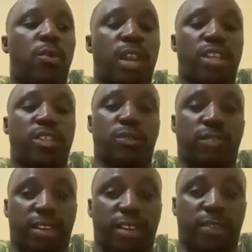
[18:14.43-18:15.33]
ways
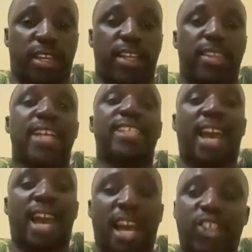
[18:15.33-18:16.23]
of living
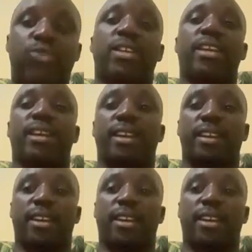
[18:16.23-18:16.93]
that actually